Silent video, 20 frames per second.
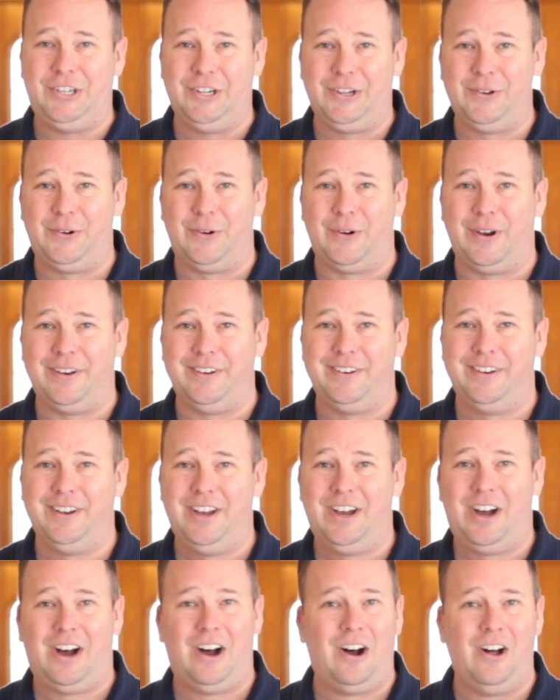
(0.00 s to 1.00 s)
children,
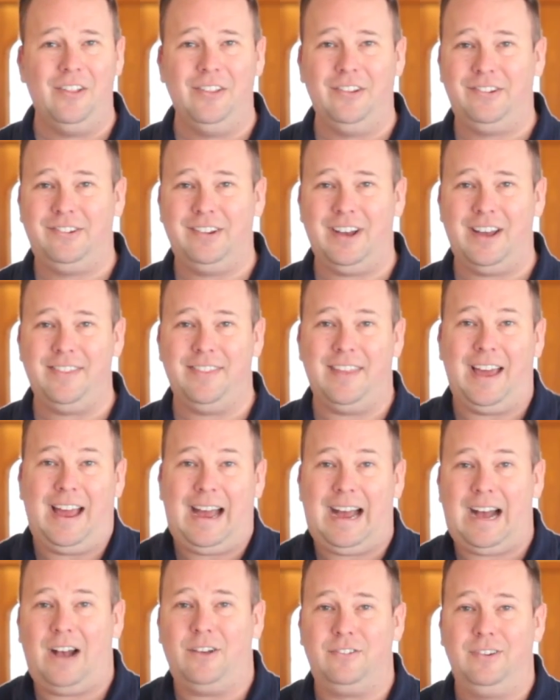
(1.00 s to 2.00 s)
all of a sudden the
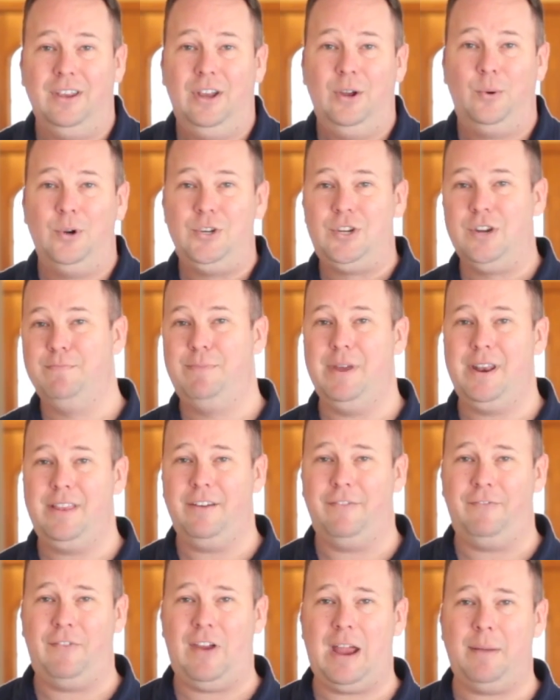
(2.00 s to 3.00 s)
house, which had been
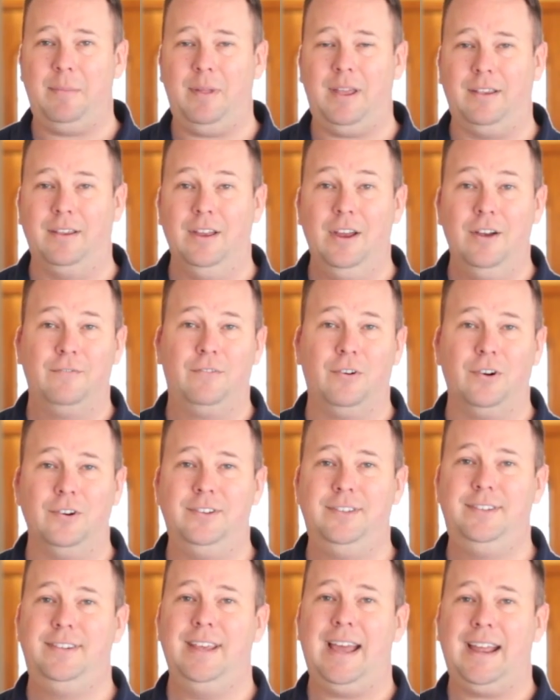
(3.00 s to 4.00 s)
in the family
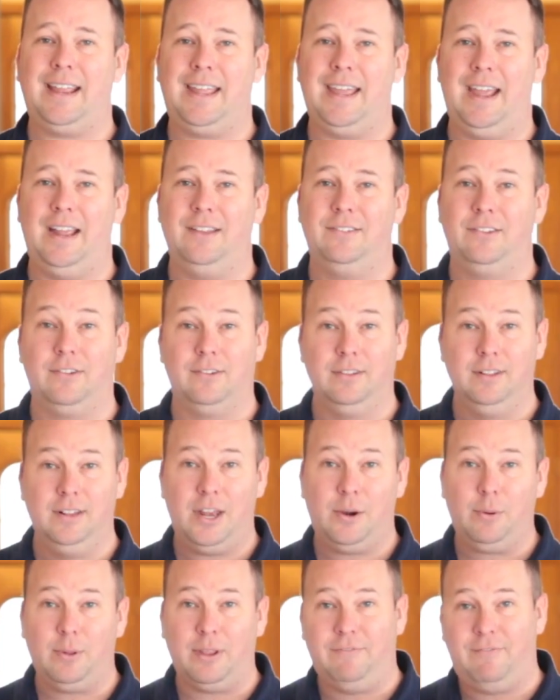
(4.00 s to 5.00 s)
for decades, is
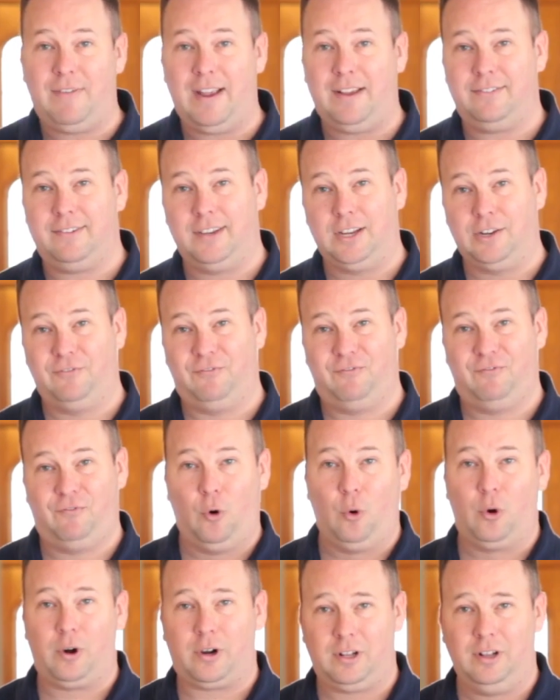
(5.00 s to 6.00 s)
literally facing
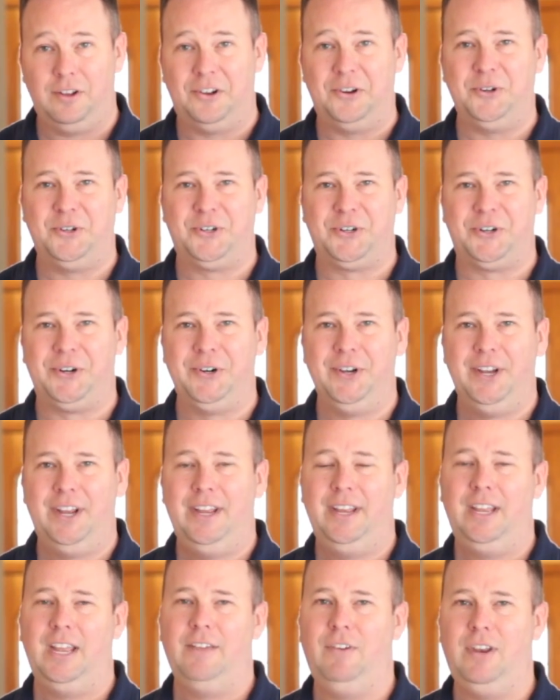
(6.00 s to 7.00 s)
foreclosure
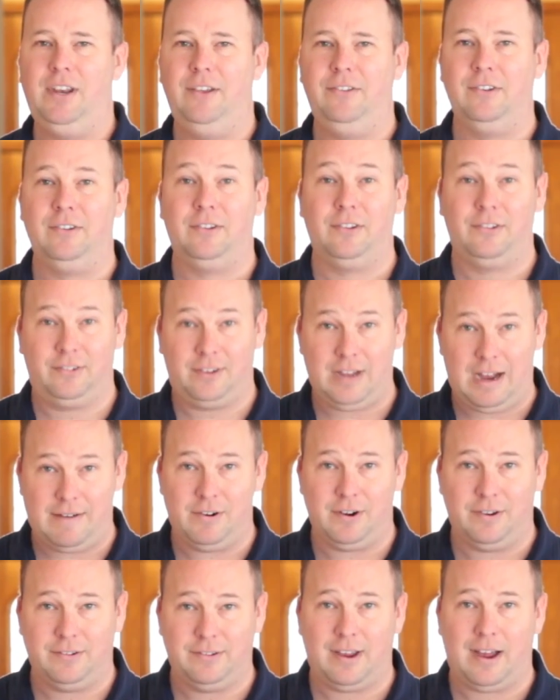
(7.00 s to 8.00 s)
if it isn't
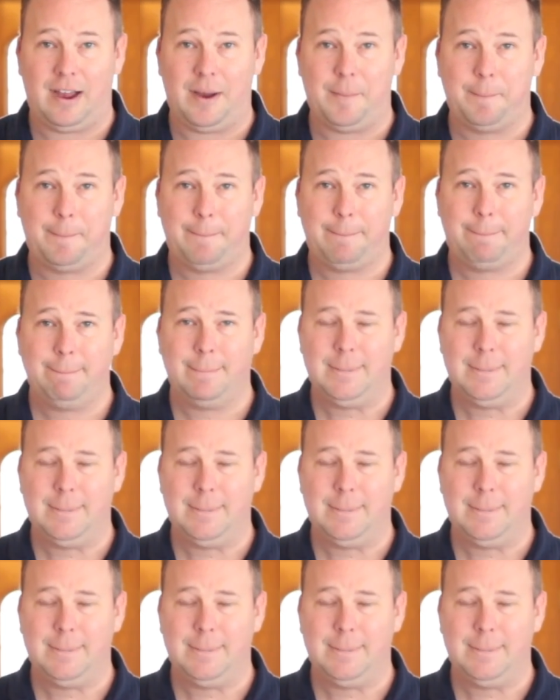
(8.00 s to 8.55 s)
discovered in time.